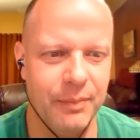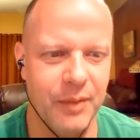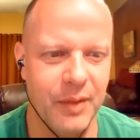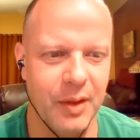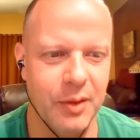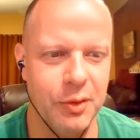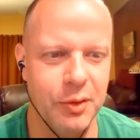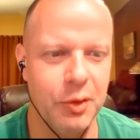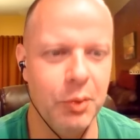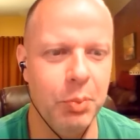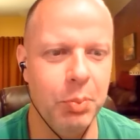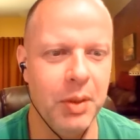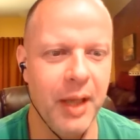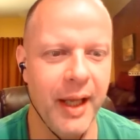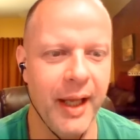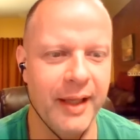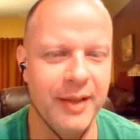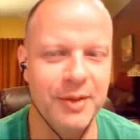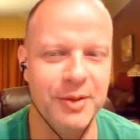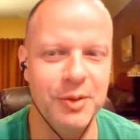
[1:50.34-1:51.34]

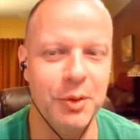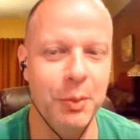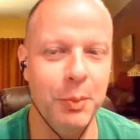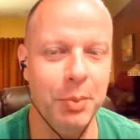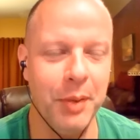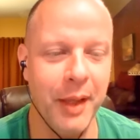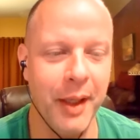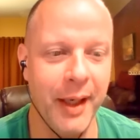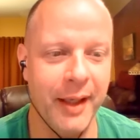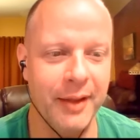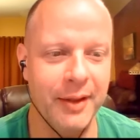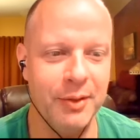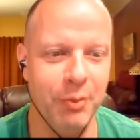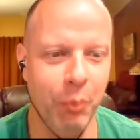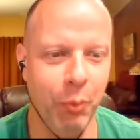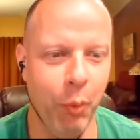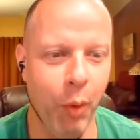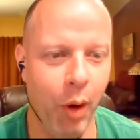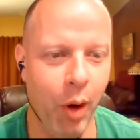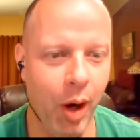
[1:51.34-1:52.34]
Suplex, suplex,
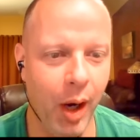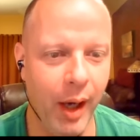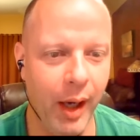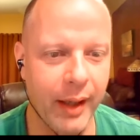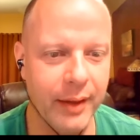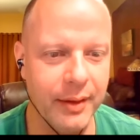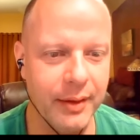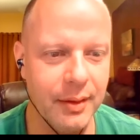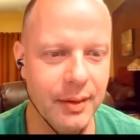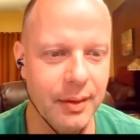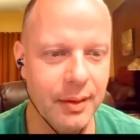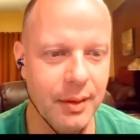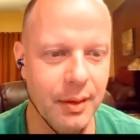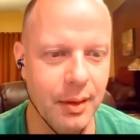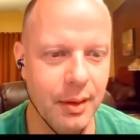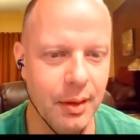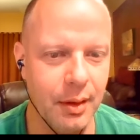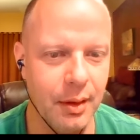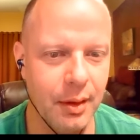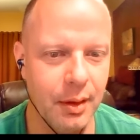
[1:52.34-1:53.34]
what?
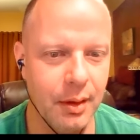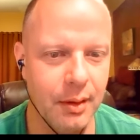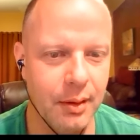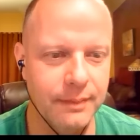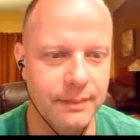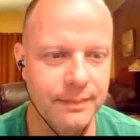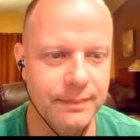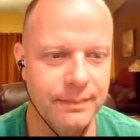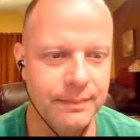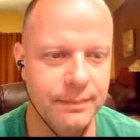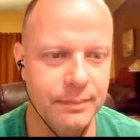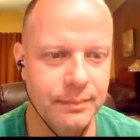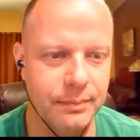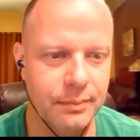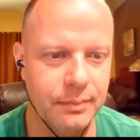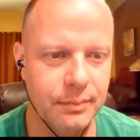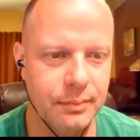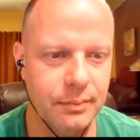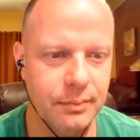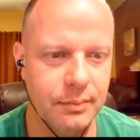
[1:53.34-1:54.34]

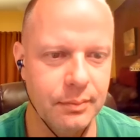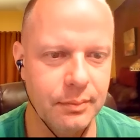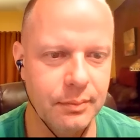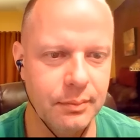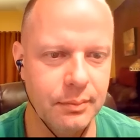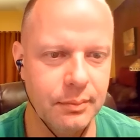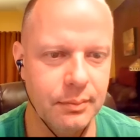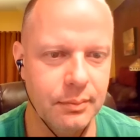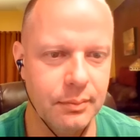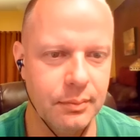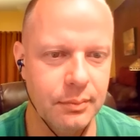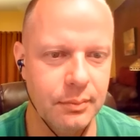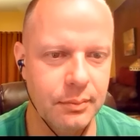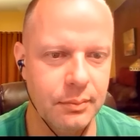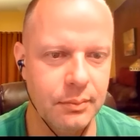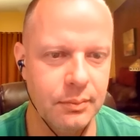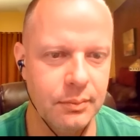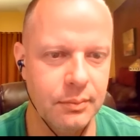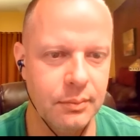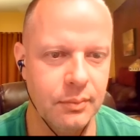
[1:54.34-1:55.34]
Anytime,
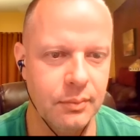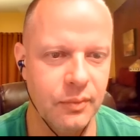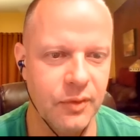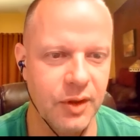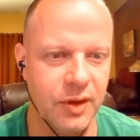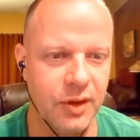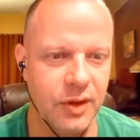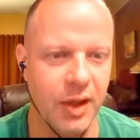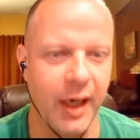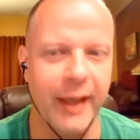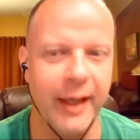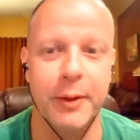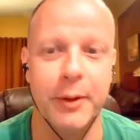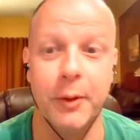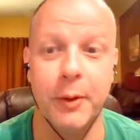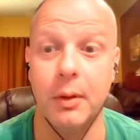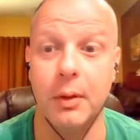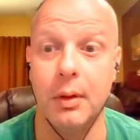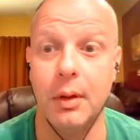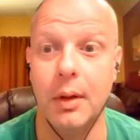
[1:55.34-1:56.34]
anywhere.
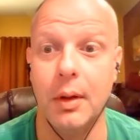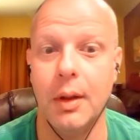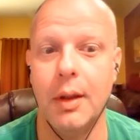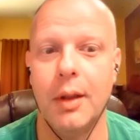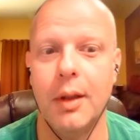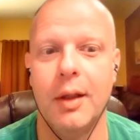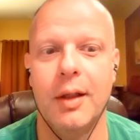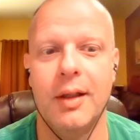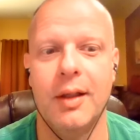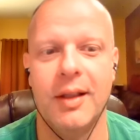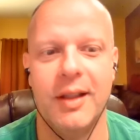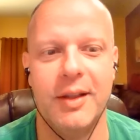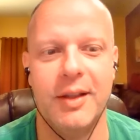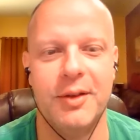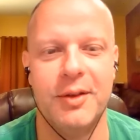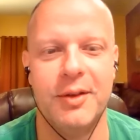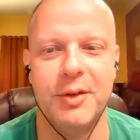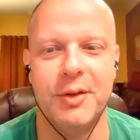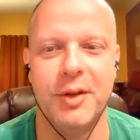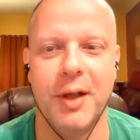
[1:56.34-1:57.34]
Tiger. Anybody.
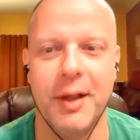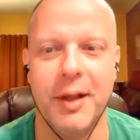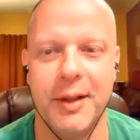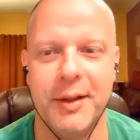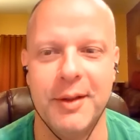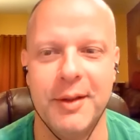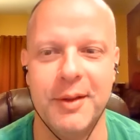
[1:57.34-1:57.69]
It's a tiger.